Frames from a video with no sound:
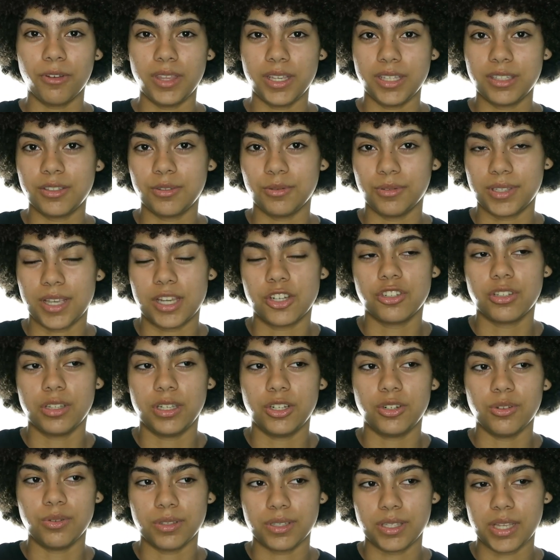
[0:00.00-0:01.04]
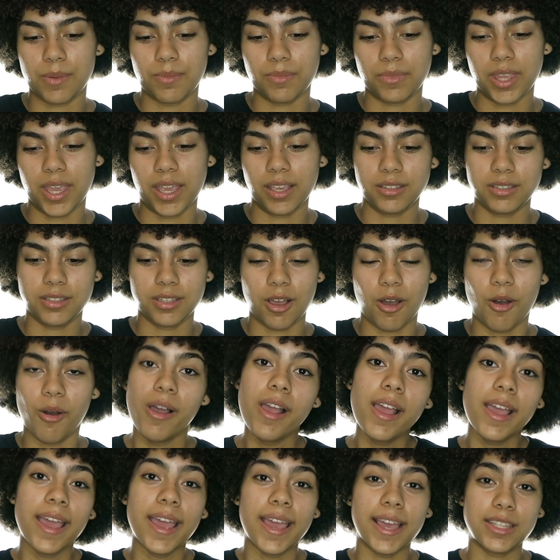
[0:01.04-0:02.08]
These two essentially do the same thing, so
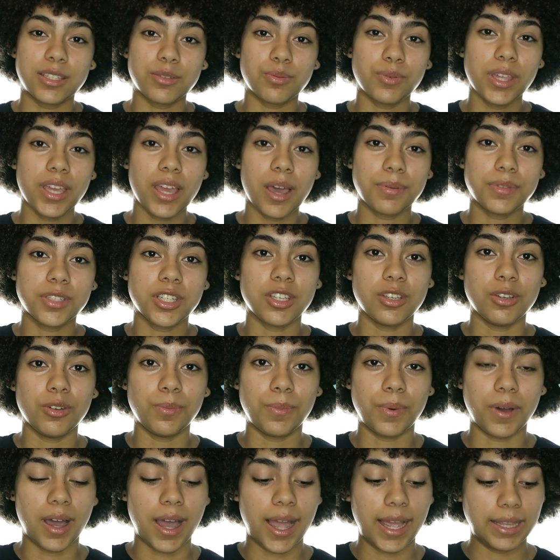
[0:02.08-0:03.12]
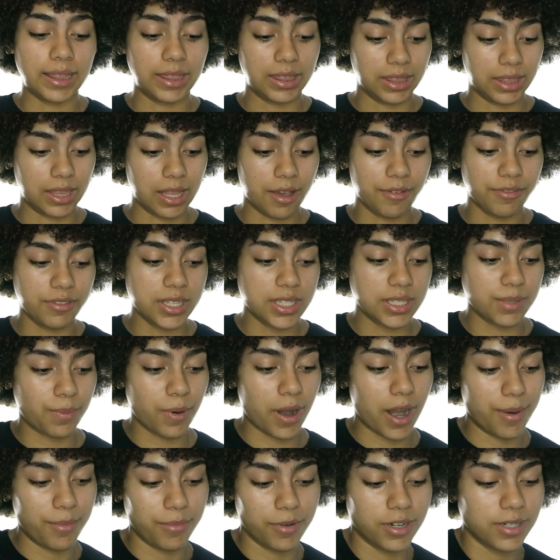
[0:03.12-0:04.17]
it's really up to you, but I love these
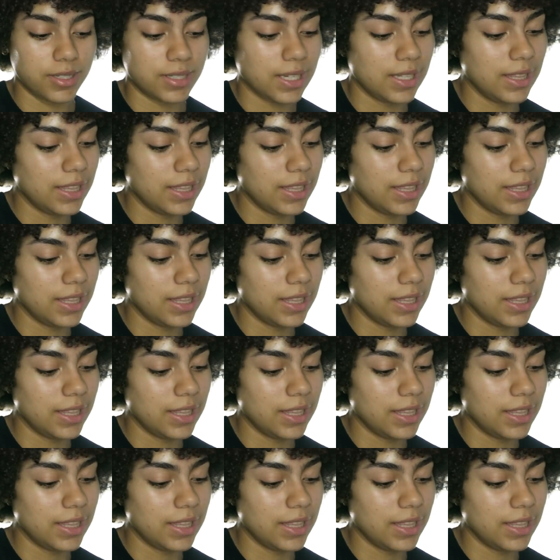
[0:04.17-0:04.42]
primers.